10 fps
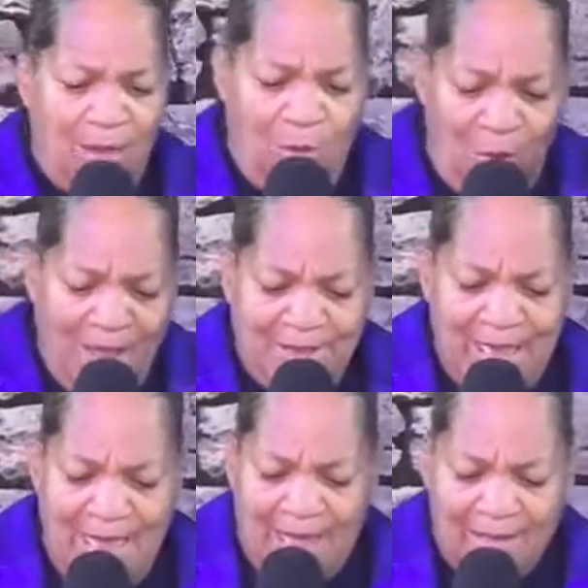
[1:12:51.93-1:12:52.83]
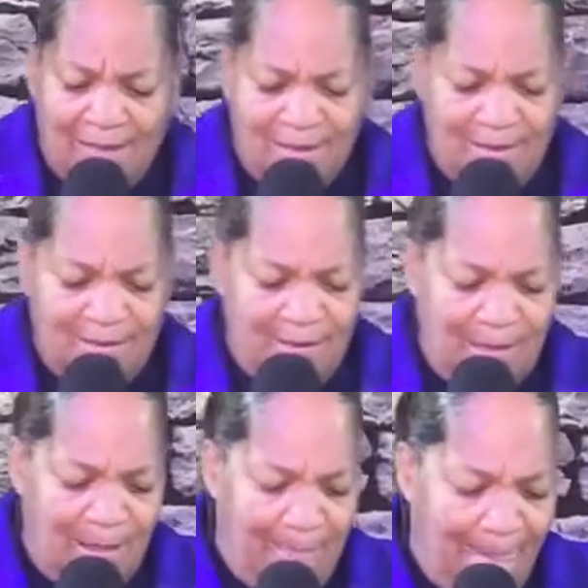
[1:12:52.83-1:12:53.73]
Quit that.
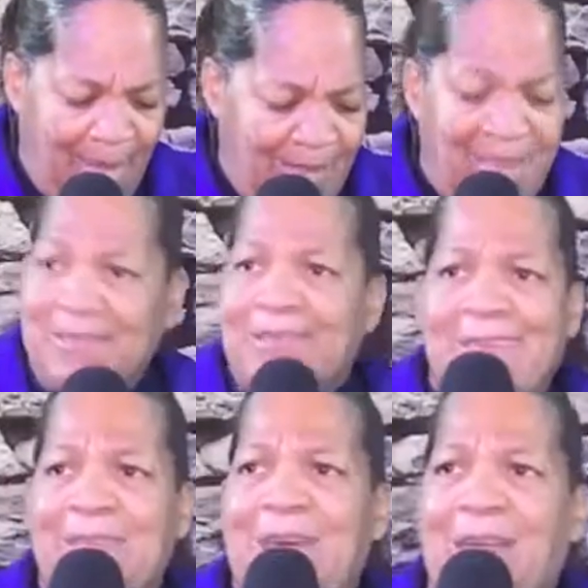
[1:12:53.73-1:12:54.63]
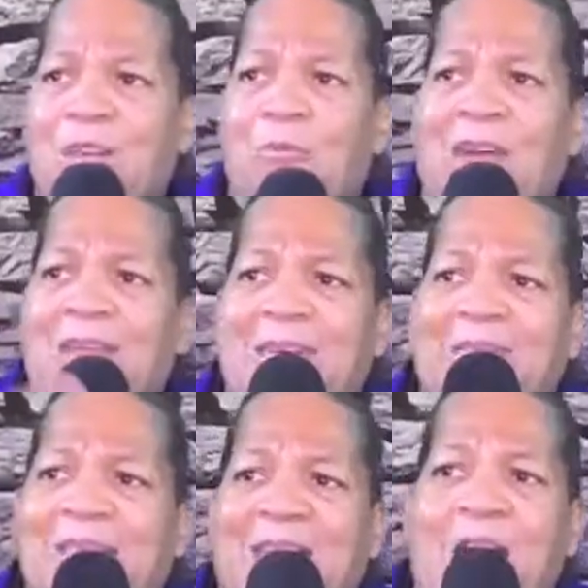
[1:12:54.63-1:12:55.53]
This is not the way that
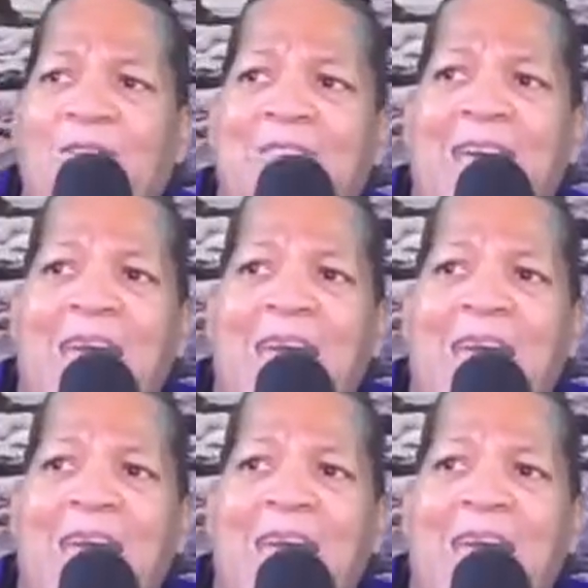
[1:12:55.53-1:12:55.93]
this house